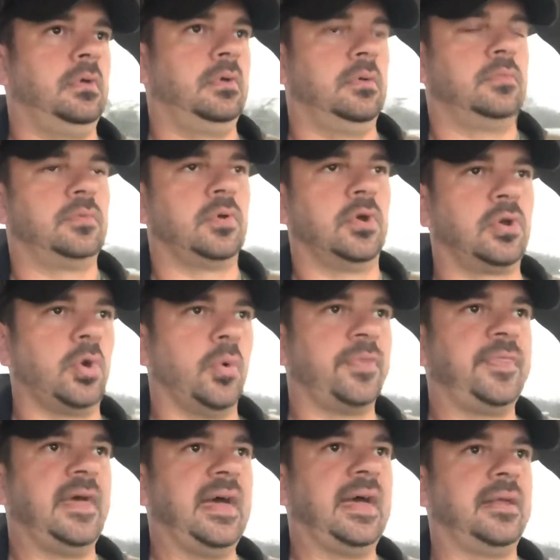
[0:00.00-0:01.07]
I'm going to go with
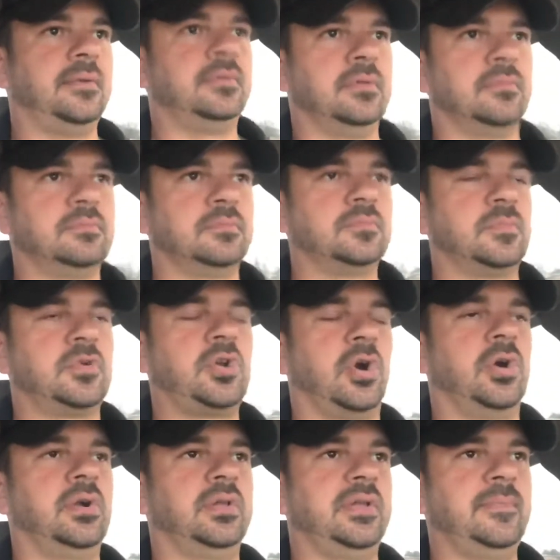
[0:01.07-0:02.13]
that.
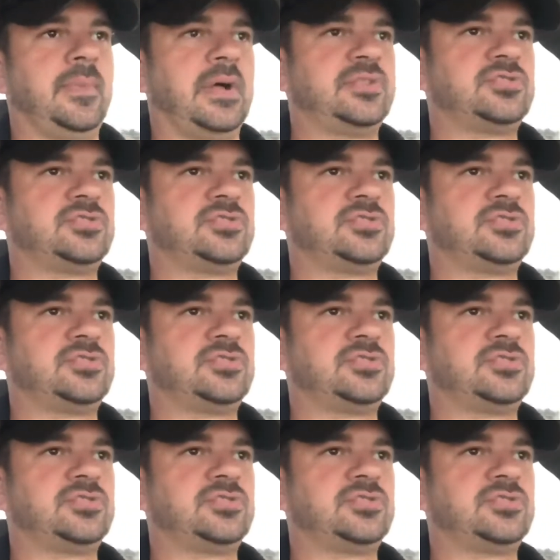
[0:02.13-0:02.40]
Currently my